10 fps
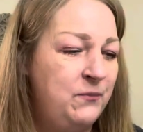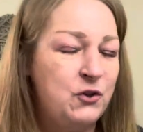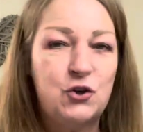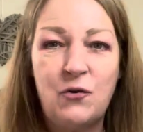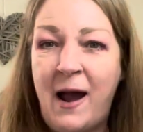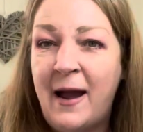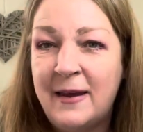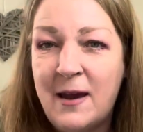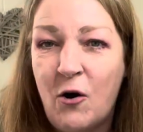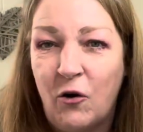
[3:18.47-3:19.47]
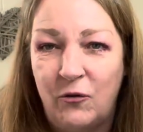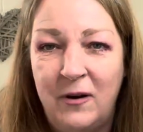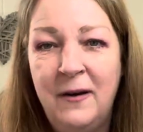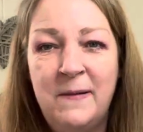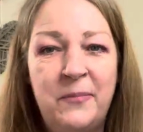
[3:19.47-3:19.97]
try on
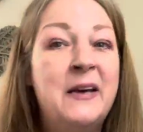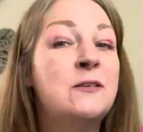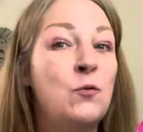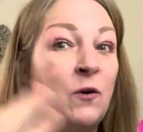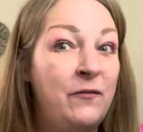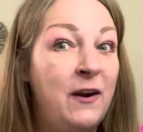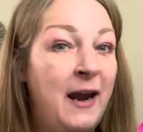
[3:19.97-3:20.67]
as one of her